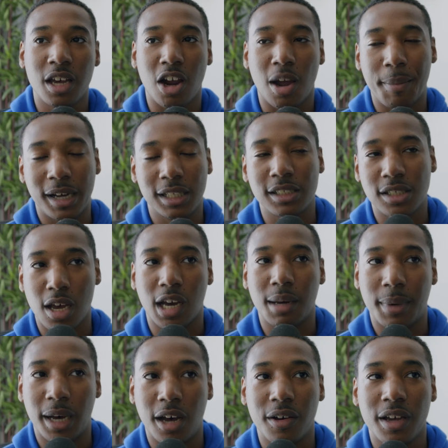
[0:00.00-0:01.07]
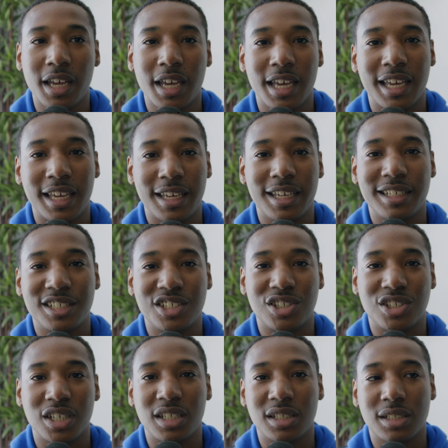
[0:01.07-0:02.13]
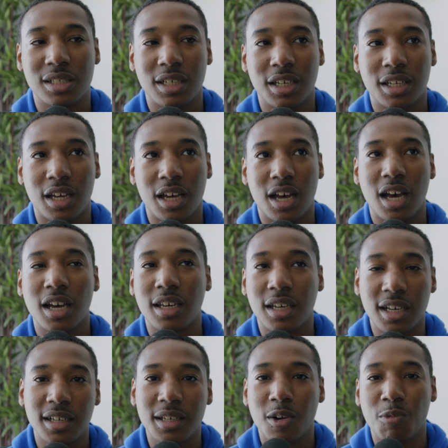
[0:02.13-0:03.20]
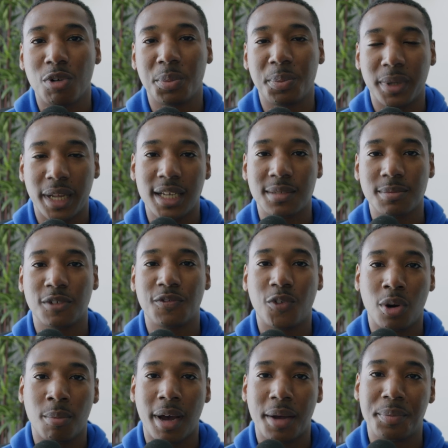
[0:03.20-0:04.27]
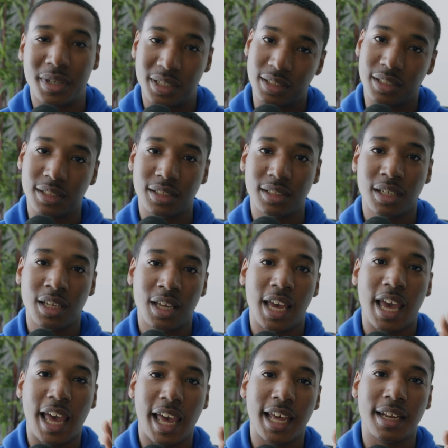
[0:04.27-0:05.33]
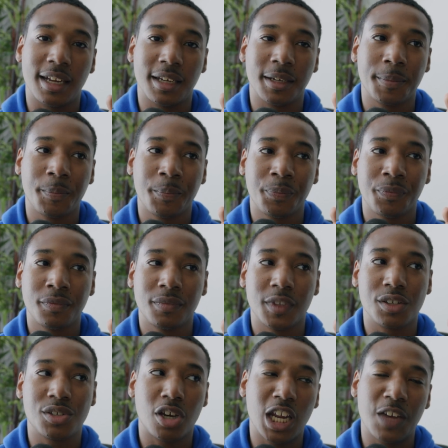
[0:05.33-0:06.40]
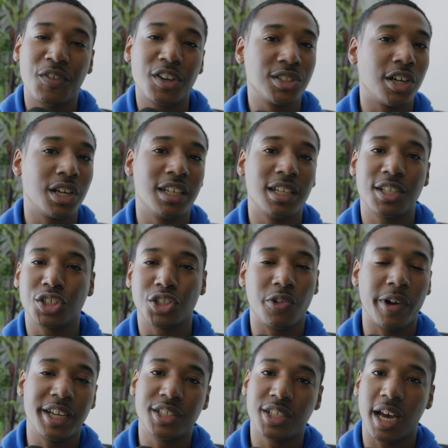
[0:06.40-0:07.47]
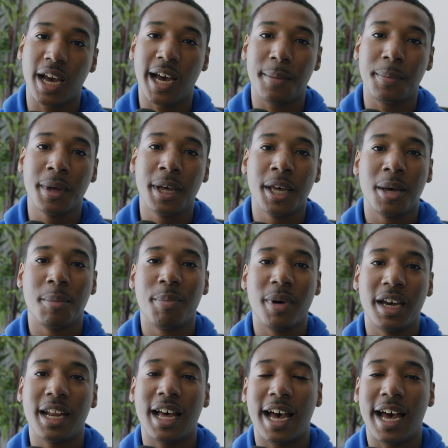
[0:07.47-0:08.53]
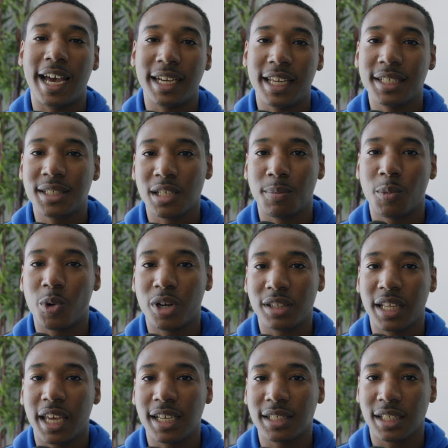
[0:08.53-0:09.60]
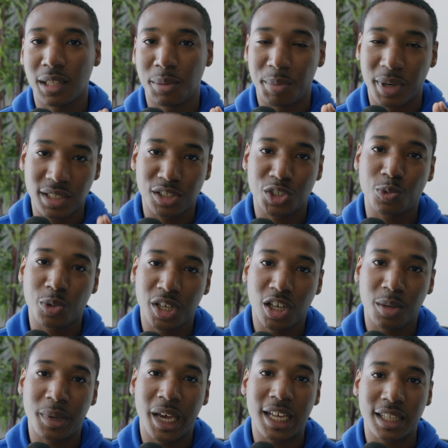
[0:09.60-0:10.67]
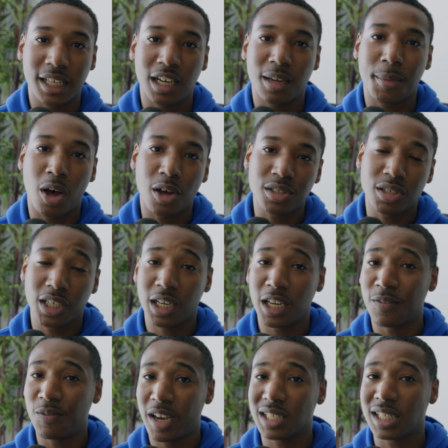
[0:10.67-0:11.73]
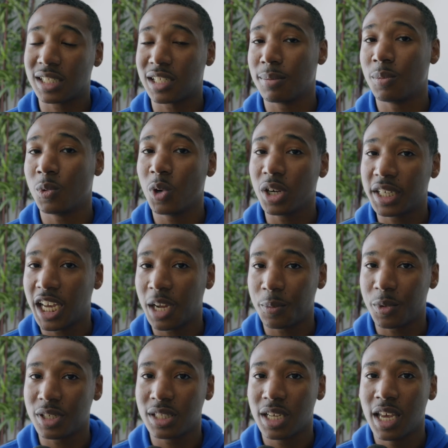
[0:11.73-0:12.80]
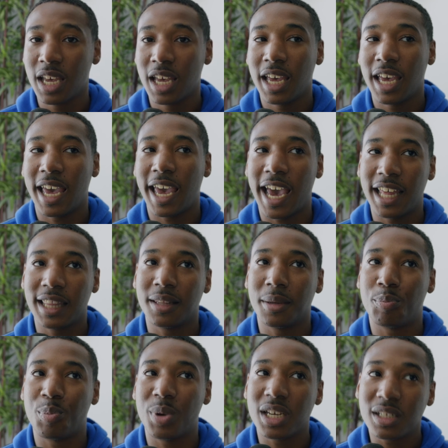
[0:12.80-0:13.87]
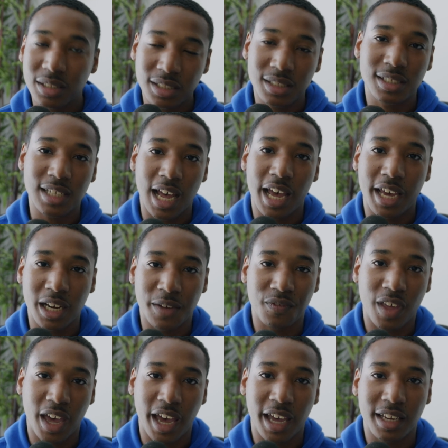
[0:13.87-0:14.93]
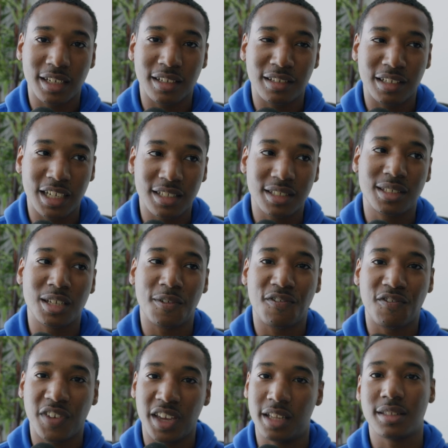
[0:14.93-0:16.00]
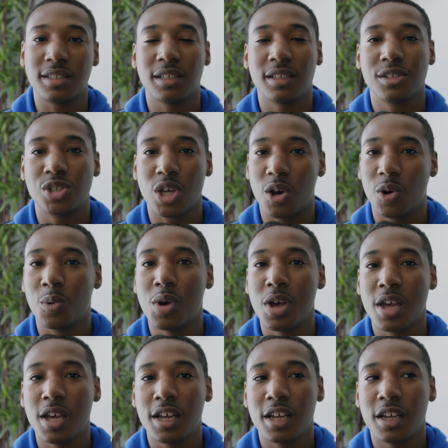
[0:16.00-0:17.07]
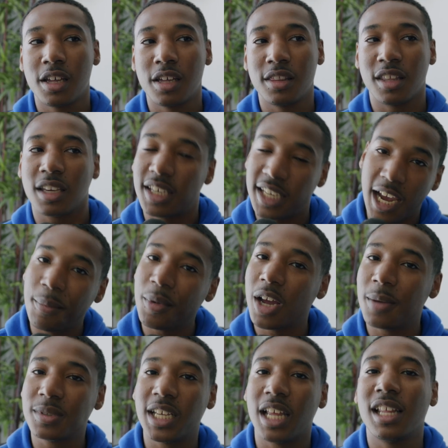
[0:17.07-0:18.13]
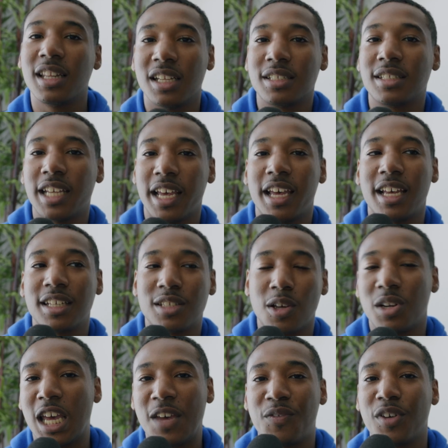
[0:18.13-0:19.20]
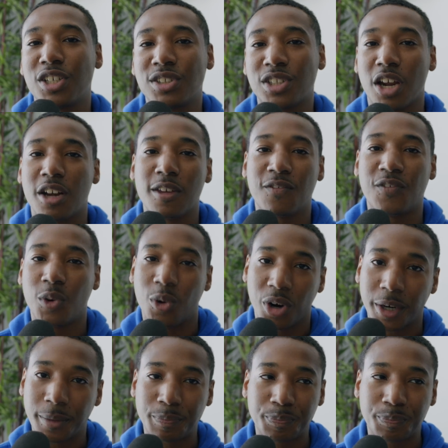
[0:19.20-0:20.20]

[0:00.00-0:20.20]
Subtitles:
about to talk about, is just a good replacement for my business. And the Sony FX30 does a great job, but I need some more things in the business realm. And then I'm also going to invest in some more cameras, and the business side of that needs to fit. So the camera I'm selling this Sony FX30 for